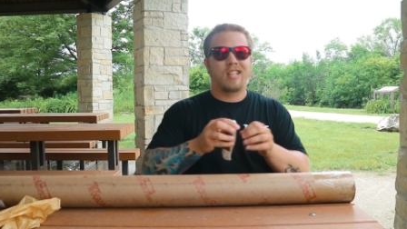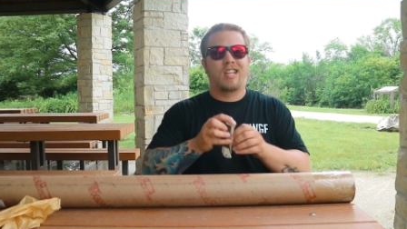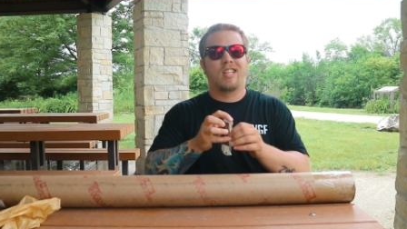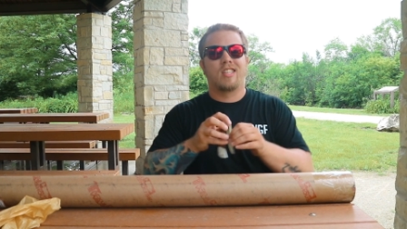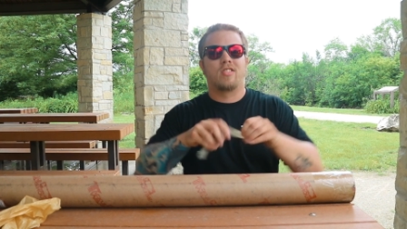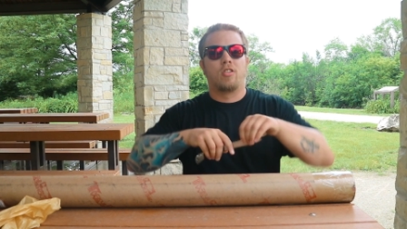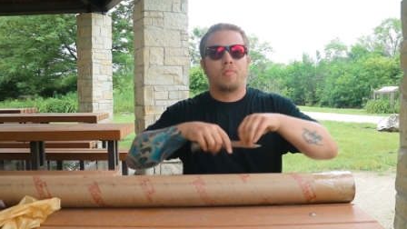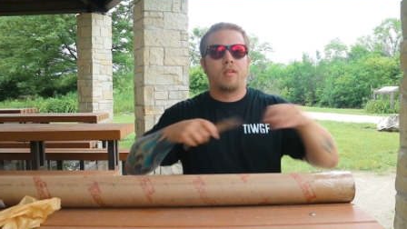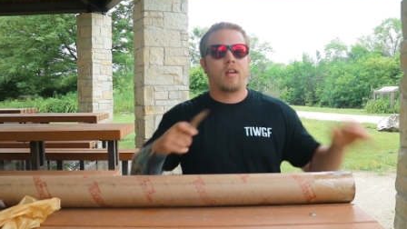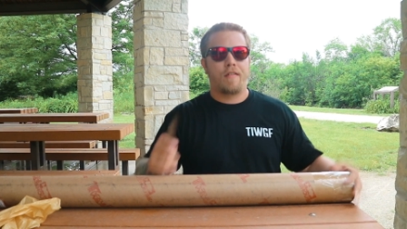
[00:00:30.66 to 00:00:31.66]
cut this
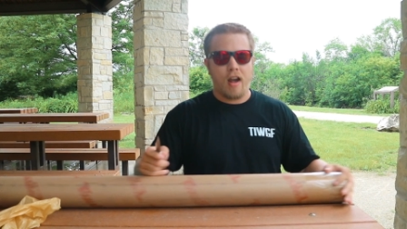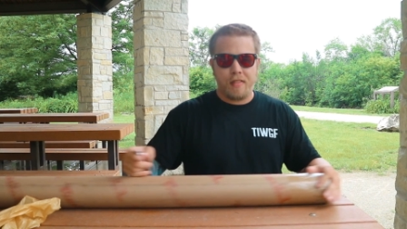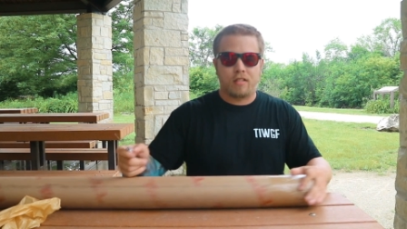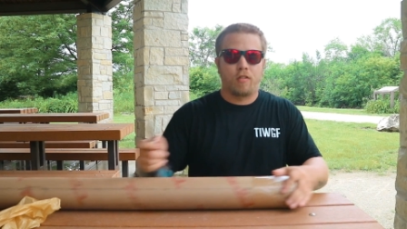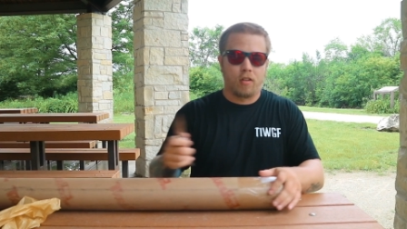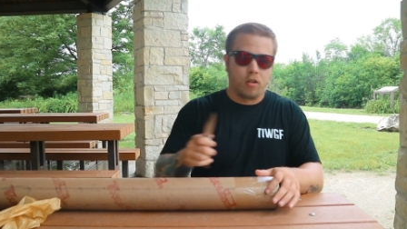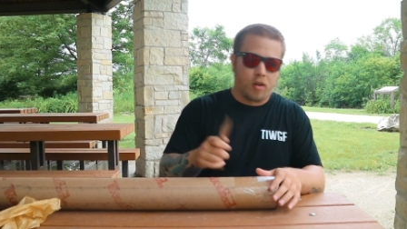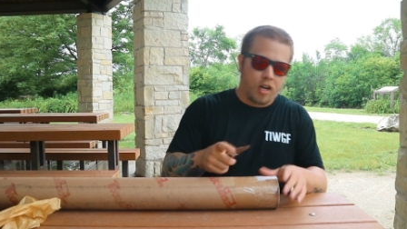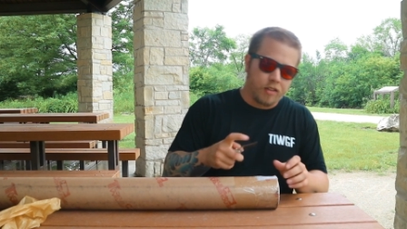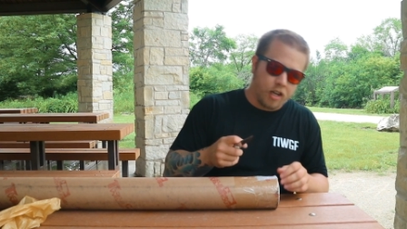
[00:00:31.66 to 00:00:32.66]
open. I've had this for a little
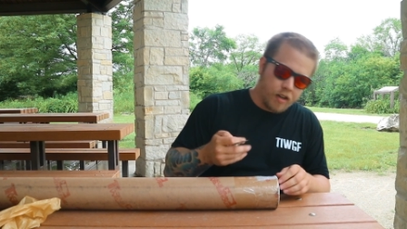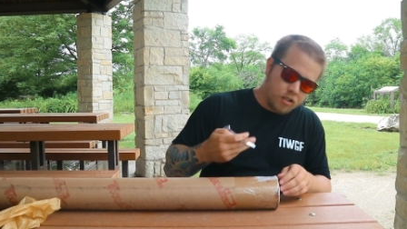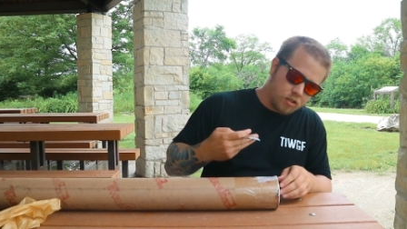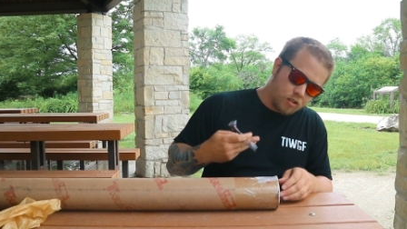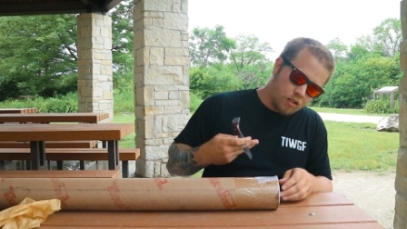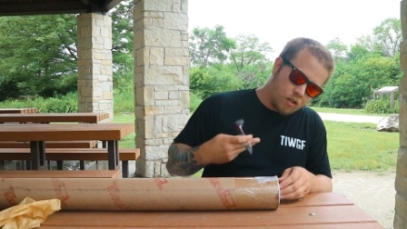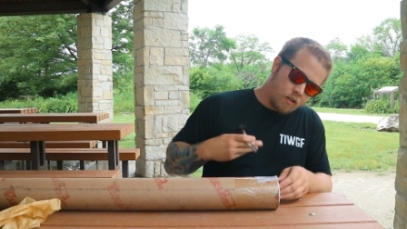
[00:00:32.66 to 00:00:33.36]
while now, actually.